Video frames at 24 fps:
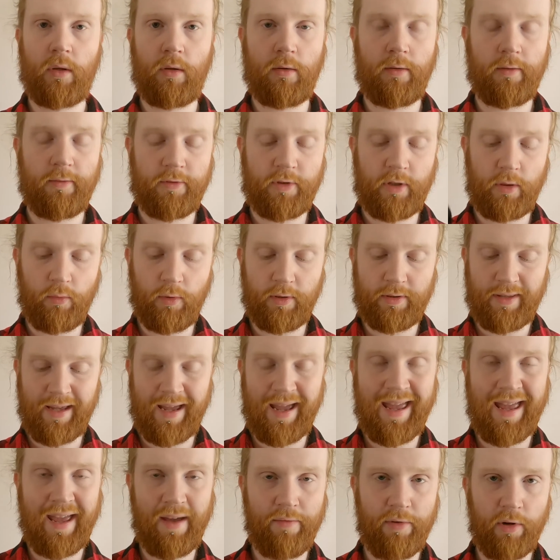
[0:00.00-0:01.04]
Obviously with the
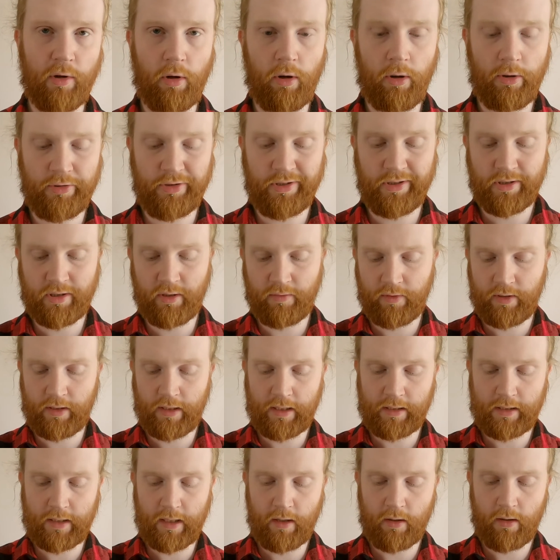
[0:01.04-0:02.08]
heavier housing and stuff like
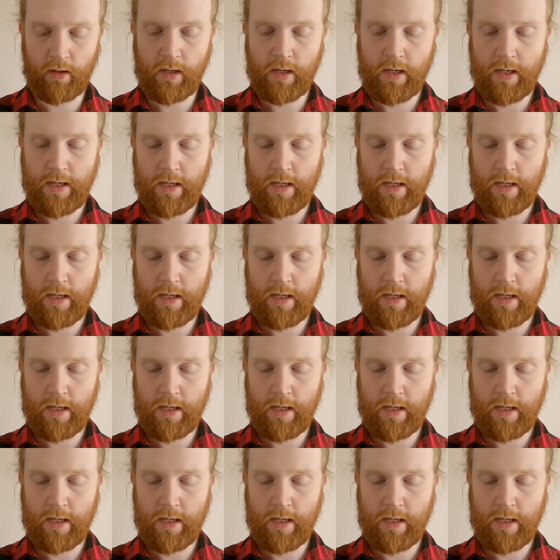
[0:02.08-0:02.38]
that there,